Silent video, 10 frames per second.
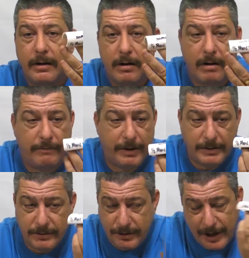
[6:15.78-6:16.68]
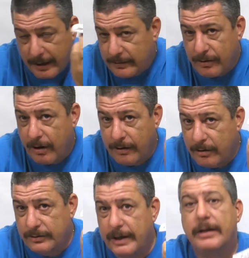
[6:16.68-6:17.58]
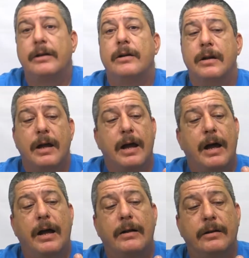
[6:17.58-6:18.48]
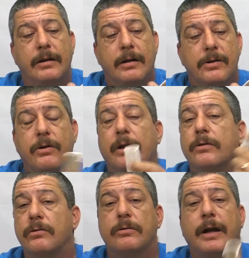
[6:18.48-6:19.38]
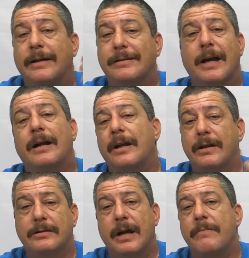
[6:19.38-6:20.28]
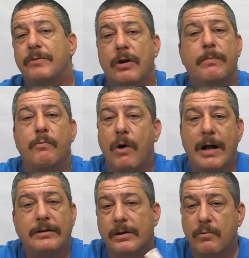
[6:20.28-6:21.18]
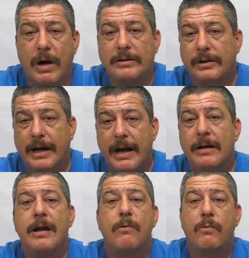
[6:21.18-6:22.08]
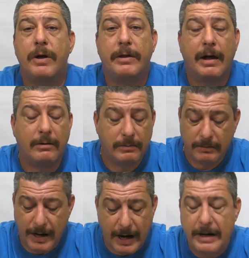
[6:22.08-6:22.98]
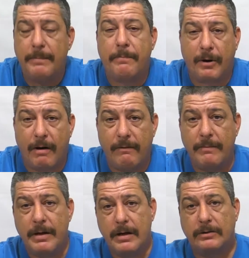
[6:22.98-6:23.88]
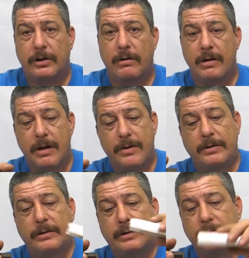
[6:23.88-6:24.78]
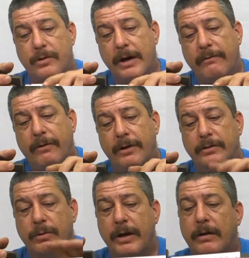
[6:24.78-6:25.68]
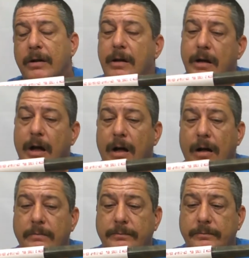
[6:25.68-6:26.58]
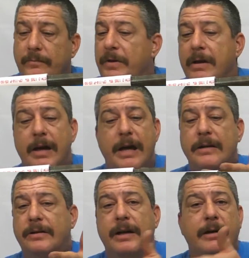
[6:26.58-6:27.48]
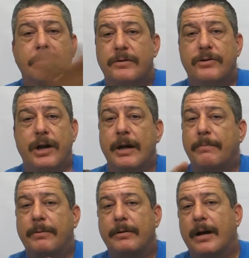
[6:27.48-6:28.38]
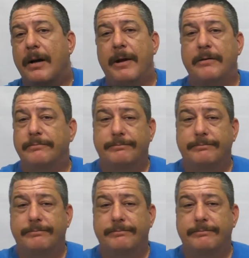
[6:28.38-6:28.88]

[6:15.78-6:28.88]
of these jigs you are using, and you can do exactly the same job once and once again without any problem. So this is a trick for this week. Easy, cheap, I mean,